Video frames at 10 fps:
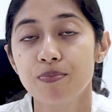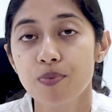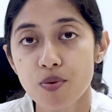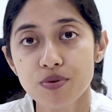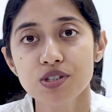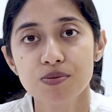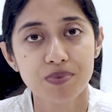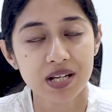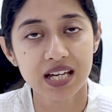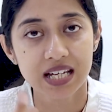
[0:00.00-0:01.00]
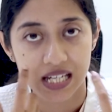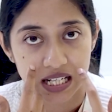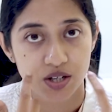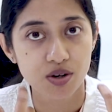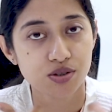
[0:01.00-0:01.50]
bones break
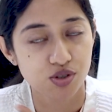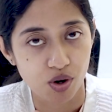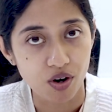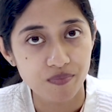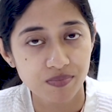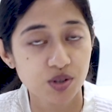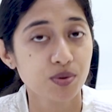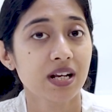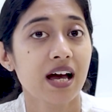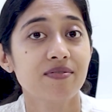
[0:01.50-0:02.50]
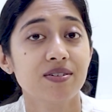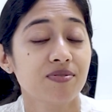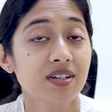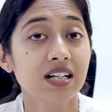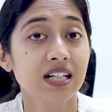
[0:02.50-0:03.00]
in your jaw, you can have
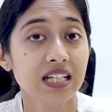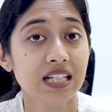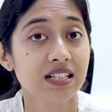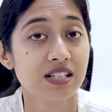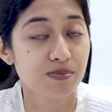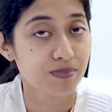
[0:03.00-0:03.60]
difficulty in